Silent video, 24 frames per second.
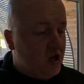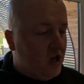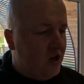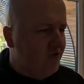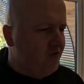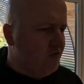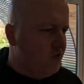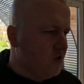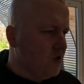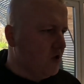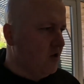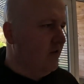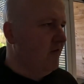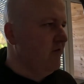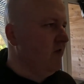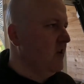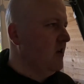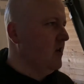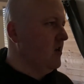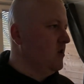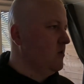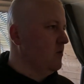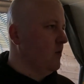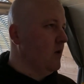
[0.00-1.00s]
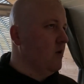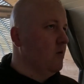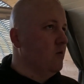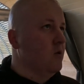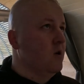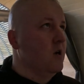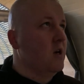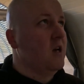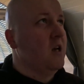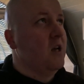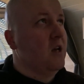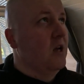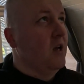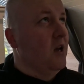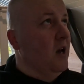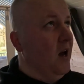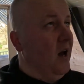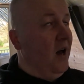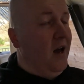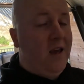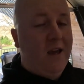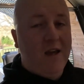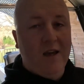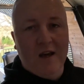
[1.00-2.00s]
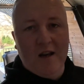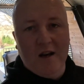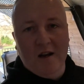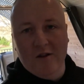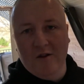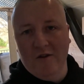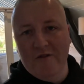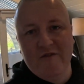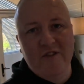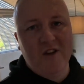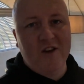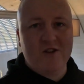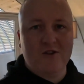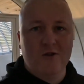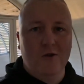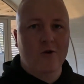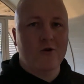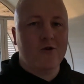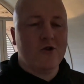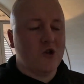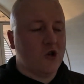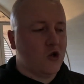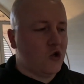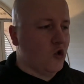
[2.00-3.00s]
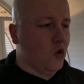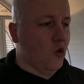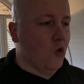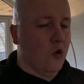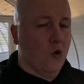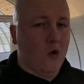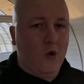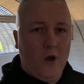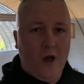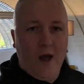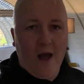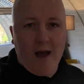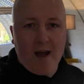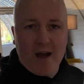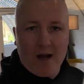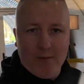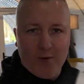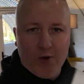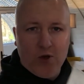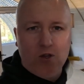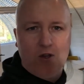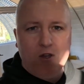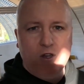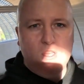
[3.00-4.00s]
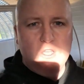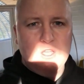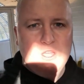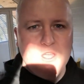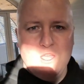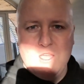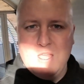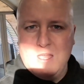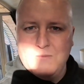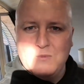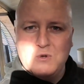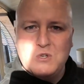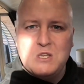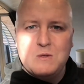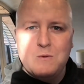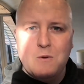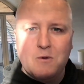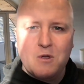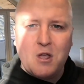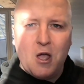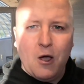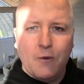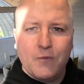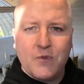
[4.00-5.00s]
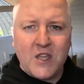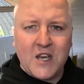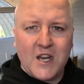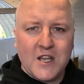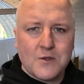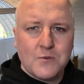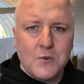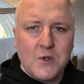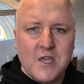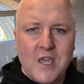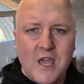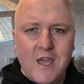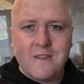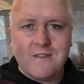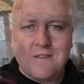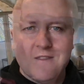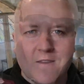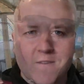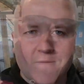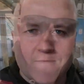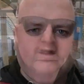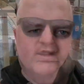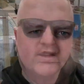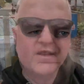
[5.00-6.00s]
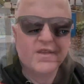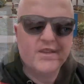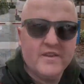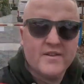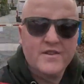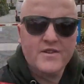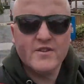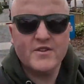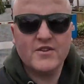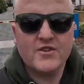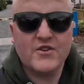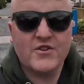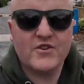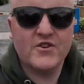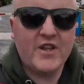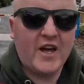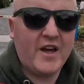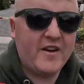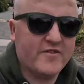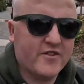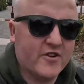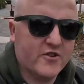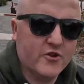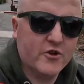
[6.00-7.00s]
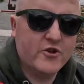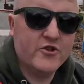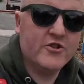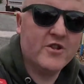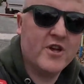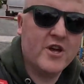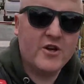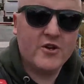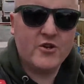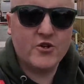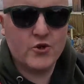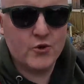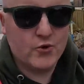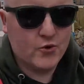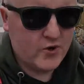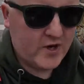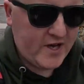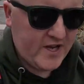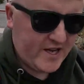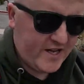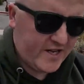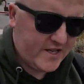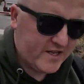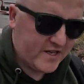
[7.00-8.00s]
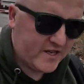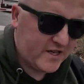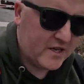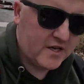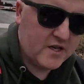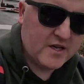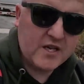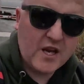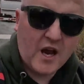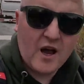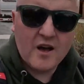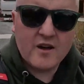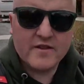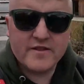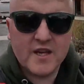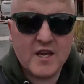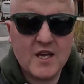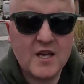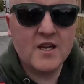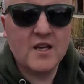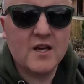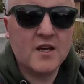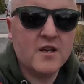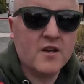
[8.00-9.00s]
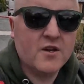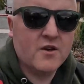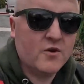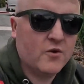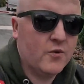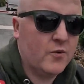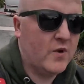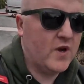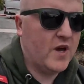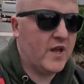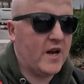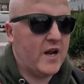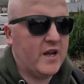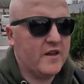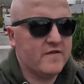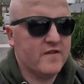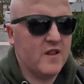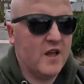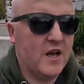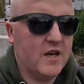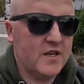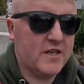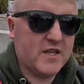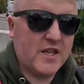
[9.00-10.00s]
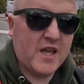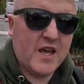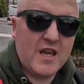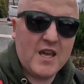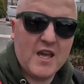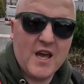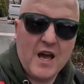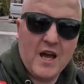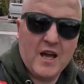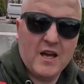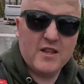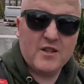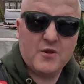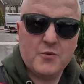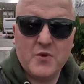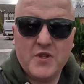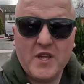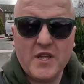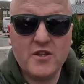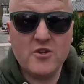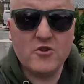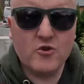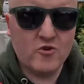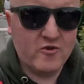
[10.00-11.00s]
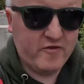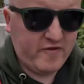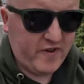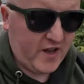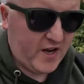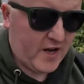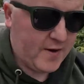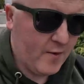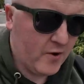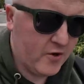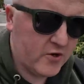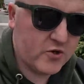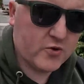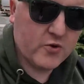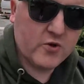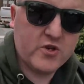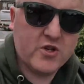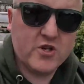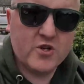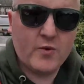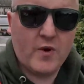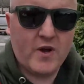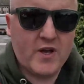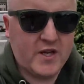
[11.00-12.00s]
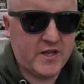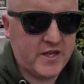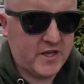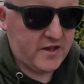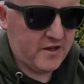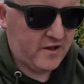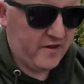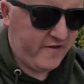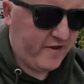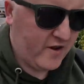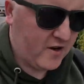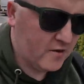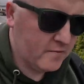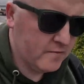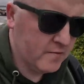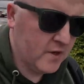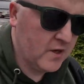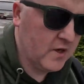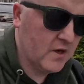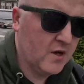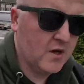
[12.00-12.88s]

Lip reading: general is lovely as well. Aye, and I love this lodge. So hang about and we'll see what we got up to this weekend. Good afternoon. So it is Saturday. We arrived last night and we didn't do very much, which is why I didn't film.